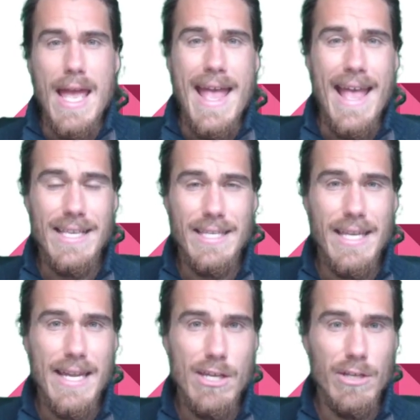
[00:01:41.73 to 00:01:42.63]

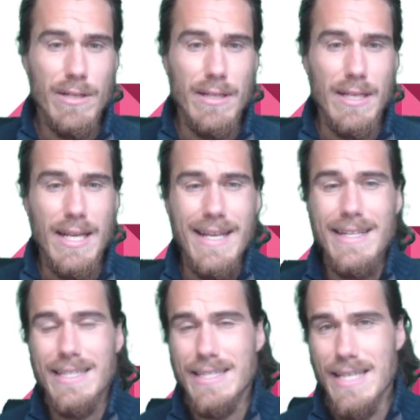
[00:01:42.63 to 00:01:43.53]
Hesitation and
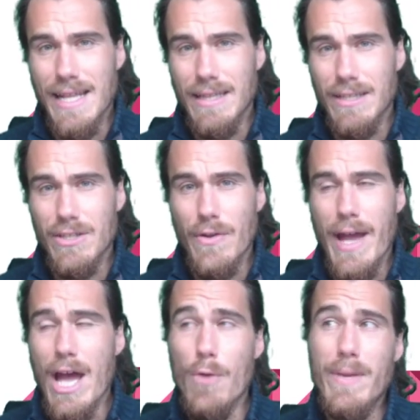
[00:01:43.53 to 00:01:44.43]
extent, so
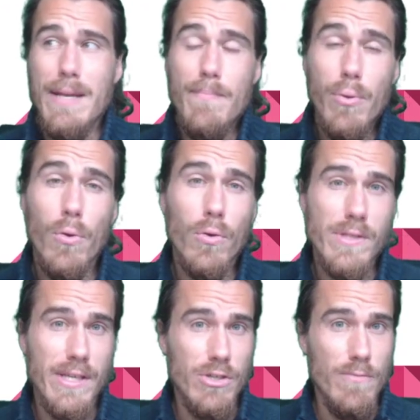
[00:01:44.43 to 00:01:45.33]
how many
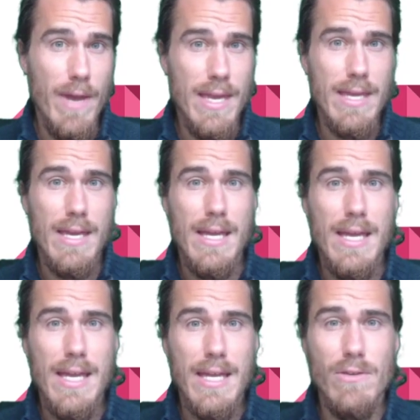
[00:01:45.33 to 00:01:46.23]
pauses you make
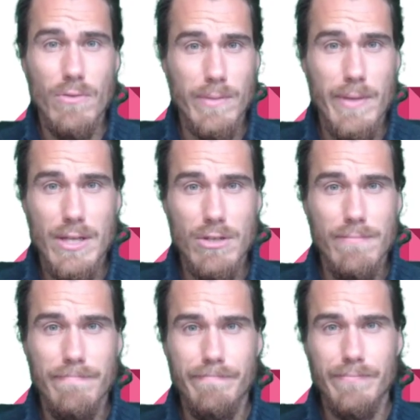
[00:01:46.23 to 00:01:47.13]
in your speech.
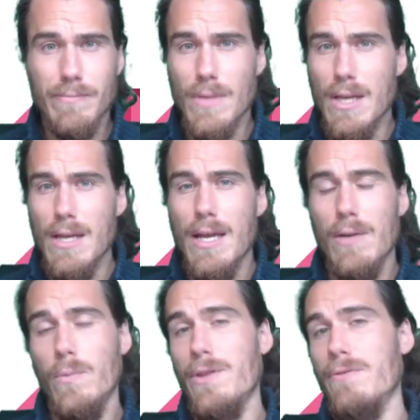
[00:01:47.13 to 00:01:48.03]

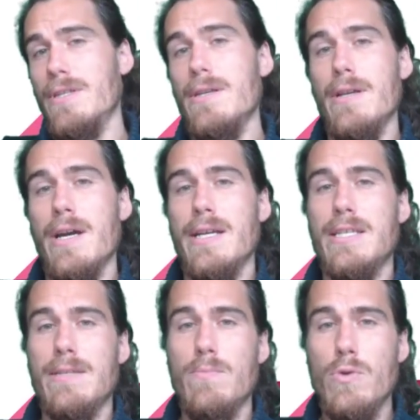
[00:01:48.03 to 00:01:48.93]
Whether it's a nice,
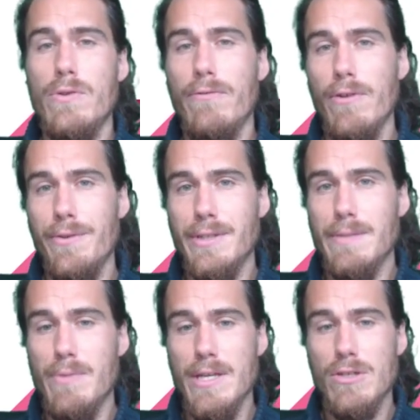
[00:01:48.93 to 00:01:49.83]
smooth flowing
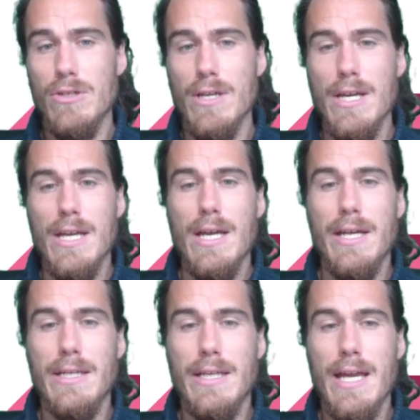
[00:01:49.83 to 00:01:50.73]
speech,
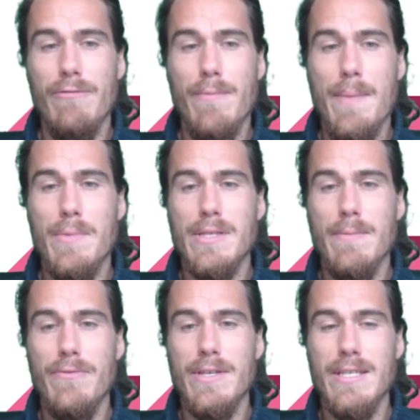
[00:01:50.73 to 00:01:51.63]
and again remember
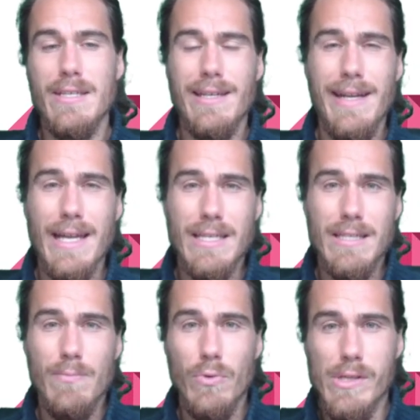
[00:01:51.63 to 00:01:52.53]
some of this is connected
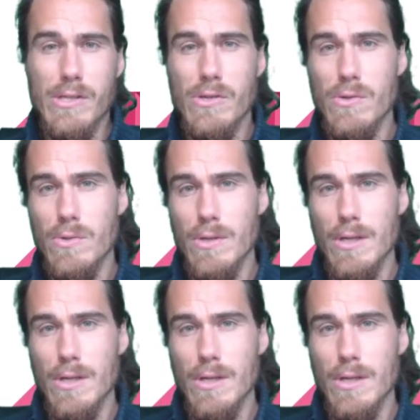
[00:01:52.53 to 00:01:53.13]
to point 2,